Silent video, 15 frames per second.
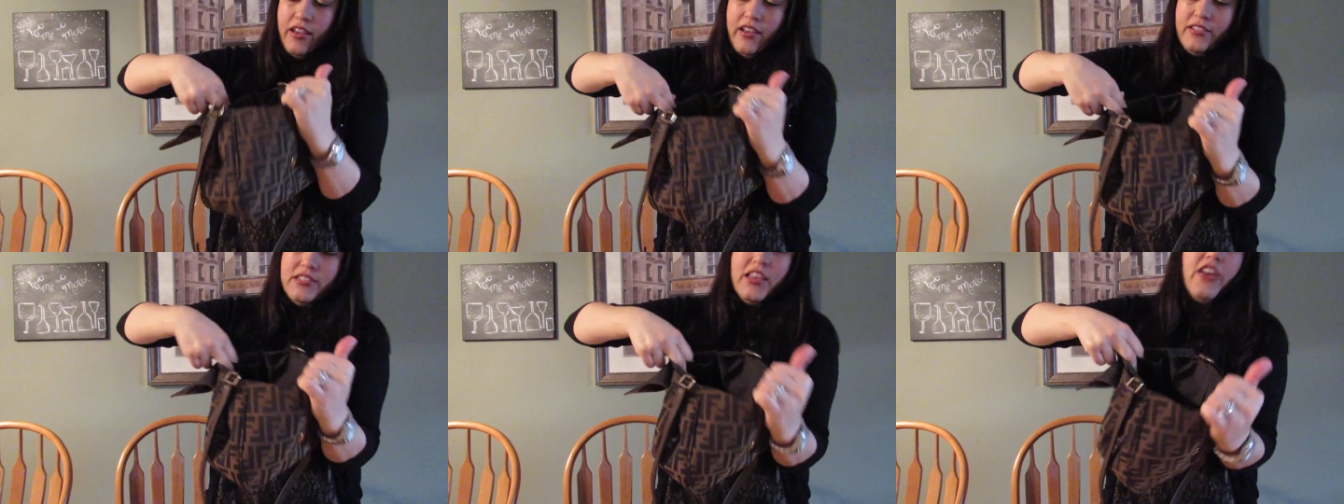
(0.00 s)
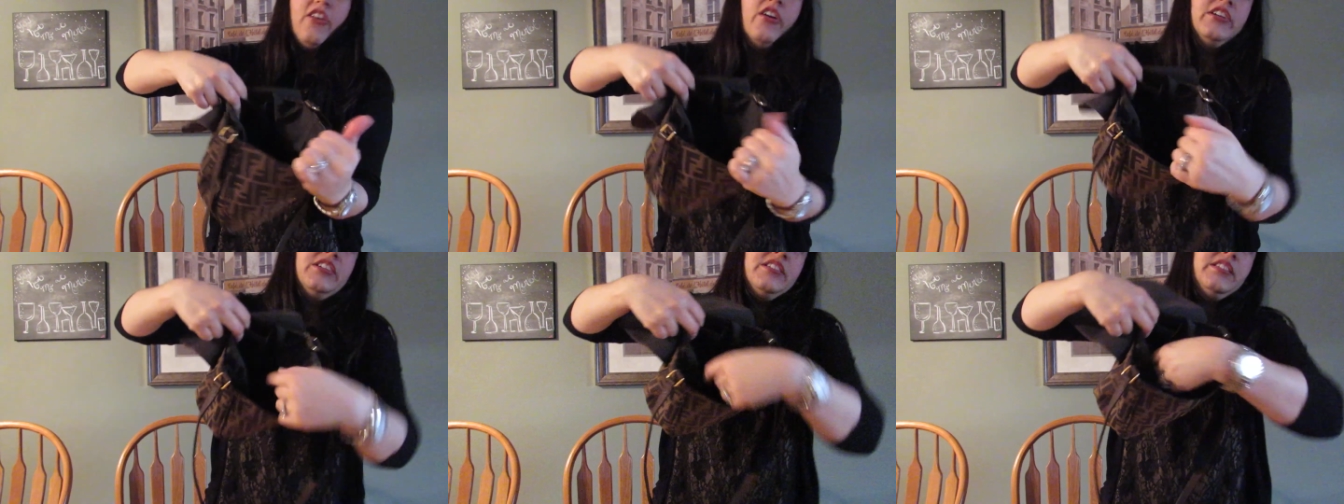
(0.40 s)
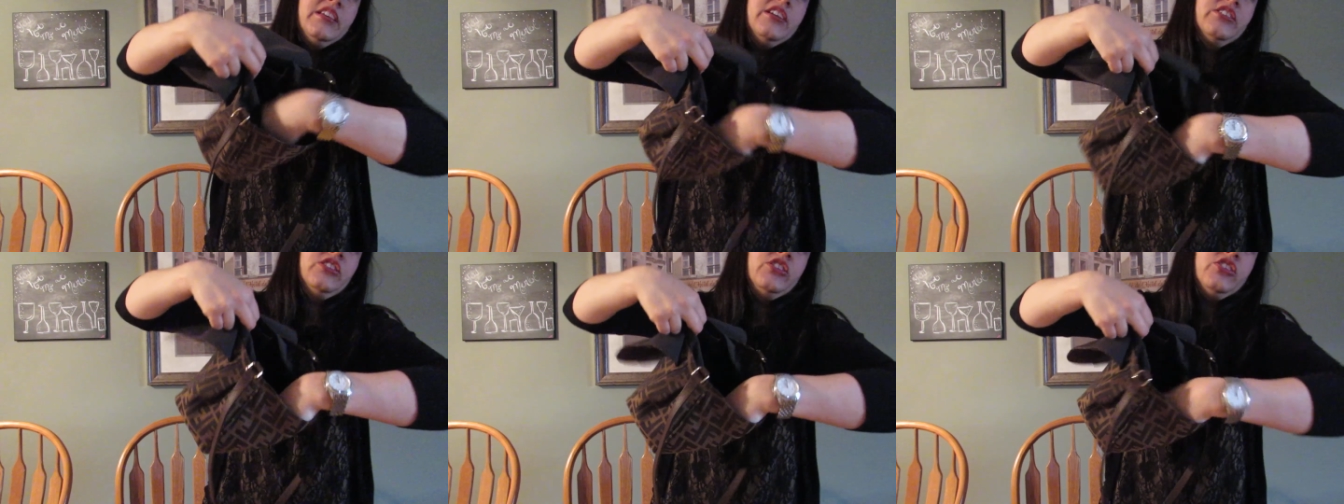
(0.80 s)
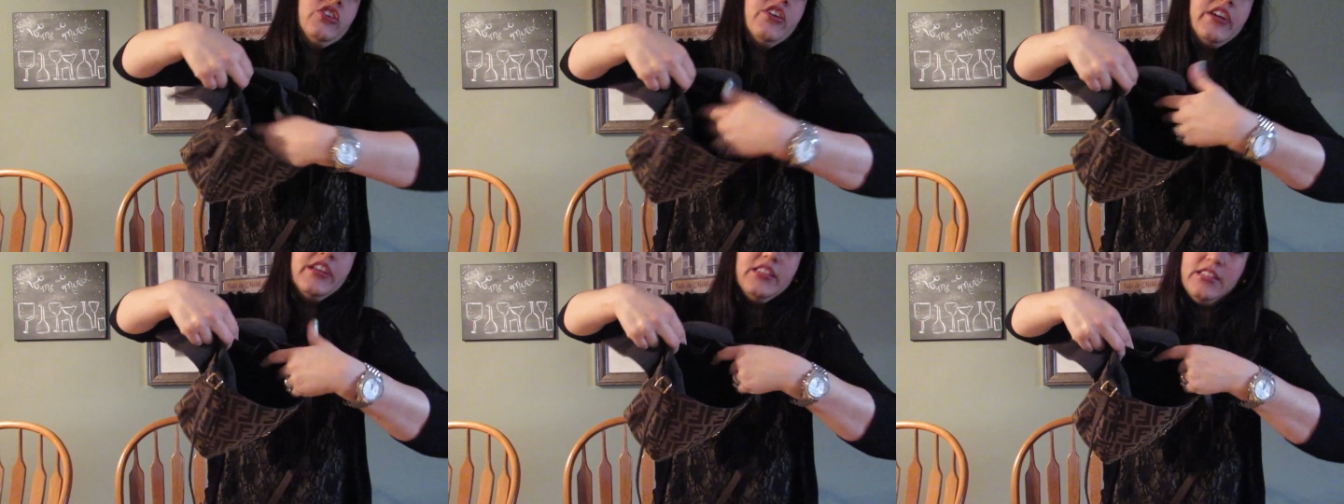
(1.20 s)
It's kind of hard to see because it's
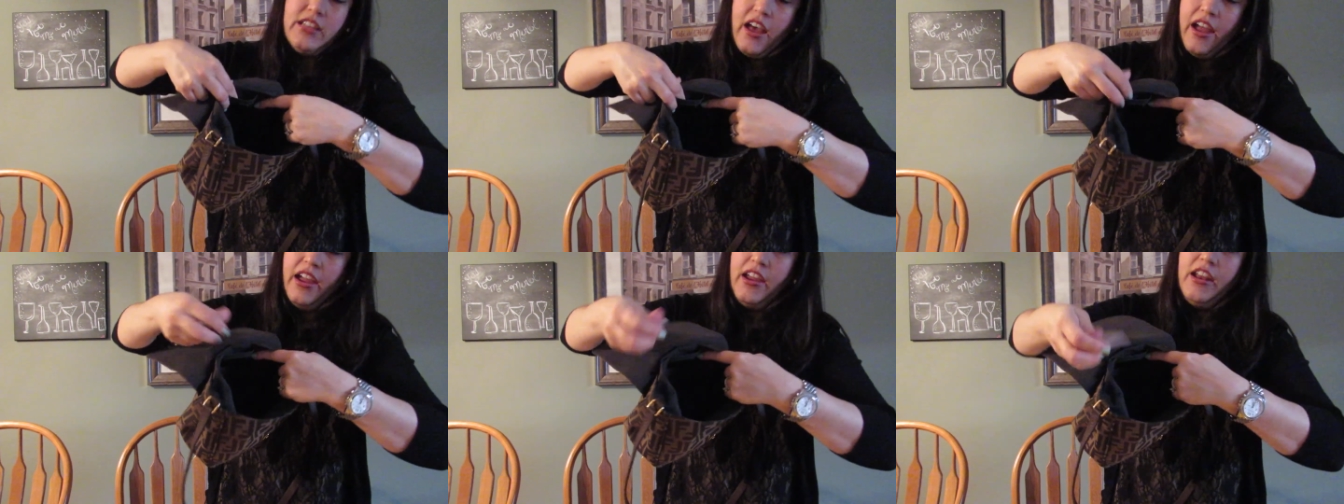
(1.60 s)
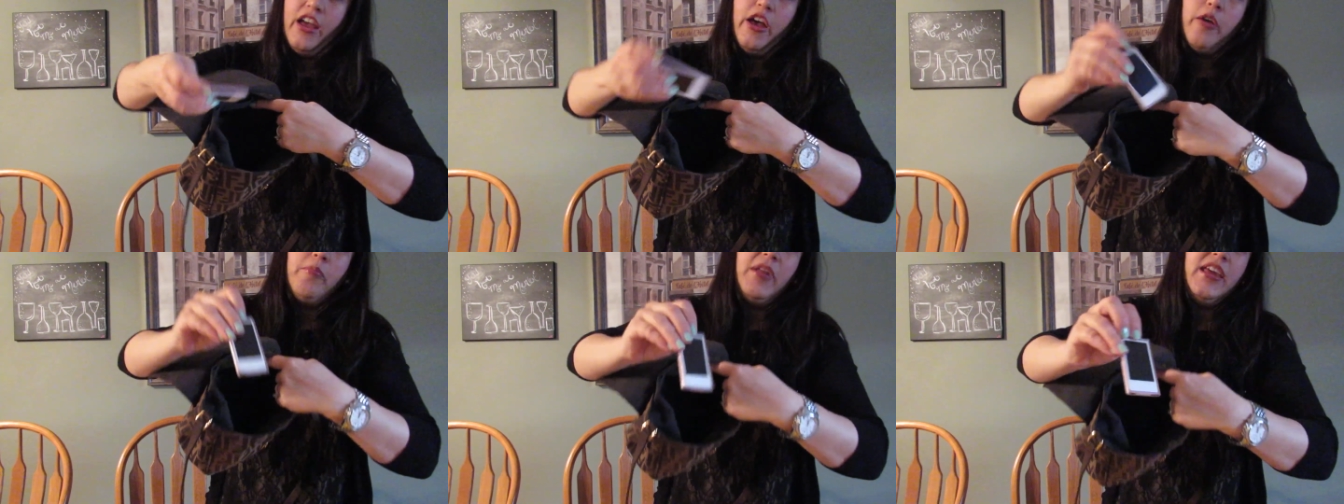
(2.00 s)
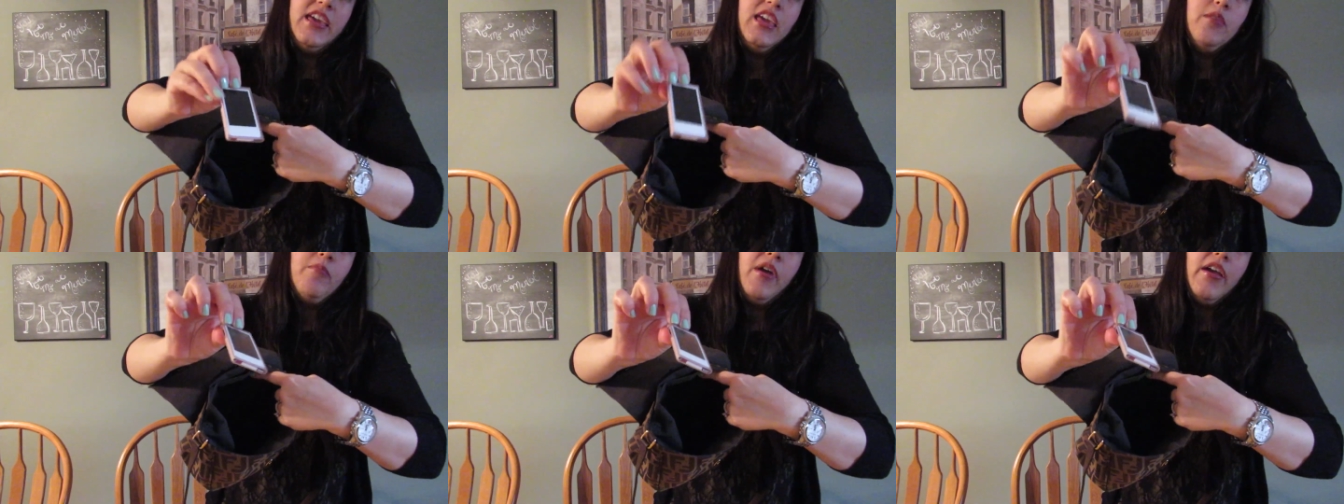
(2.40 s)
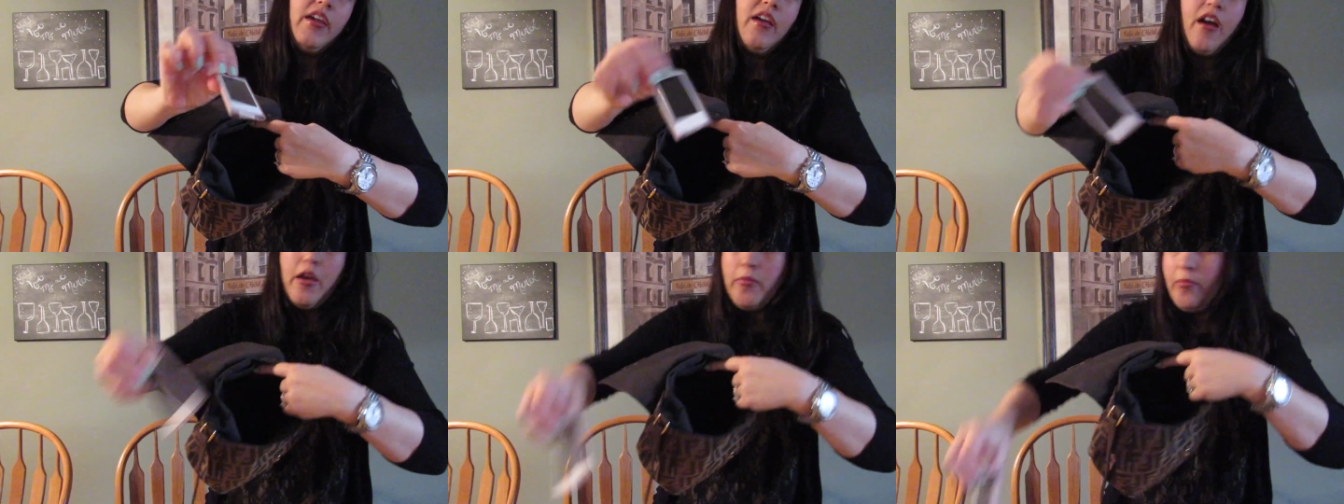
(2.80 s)
dark inside, um, but I keep my
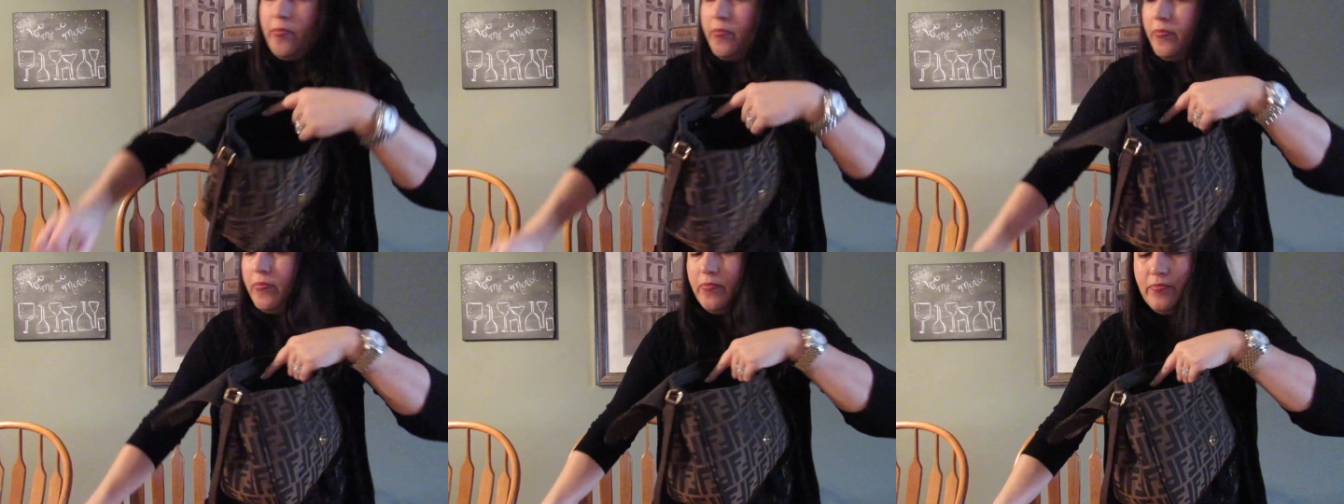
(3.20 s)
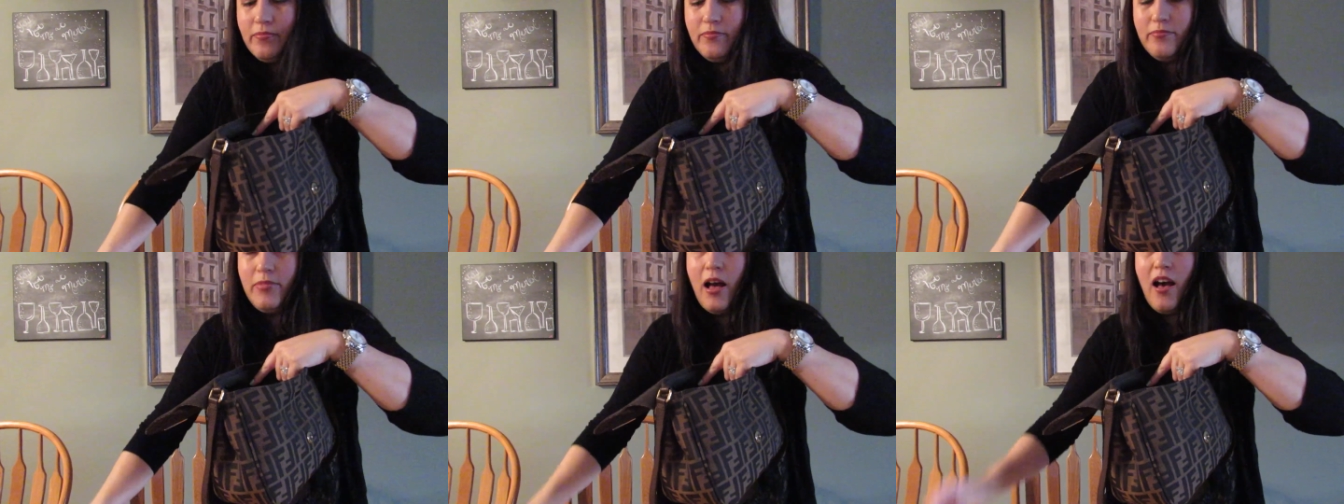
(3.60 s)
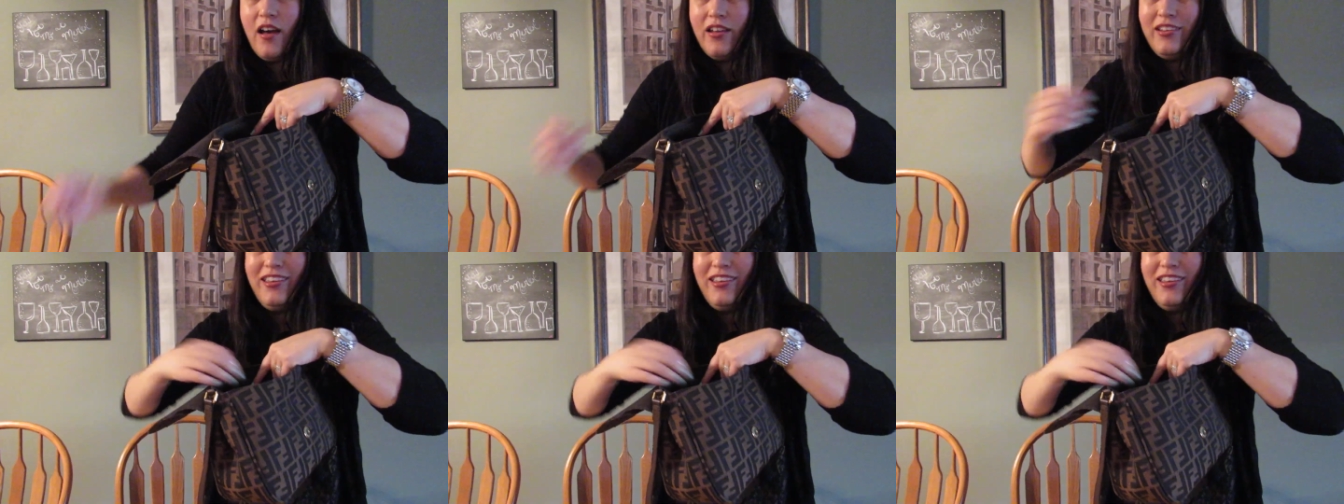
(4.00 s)
iPod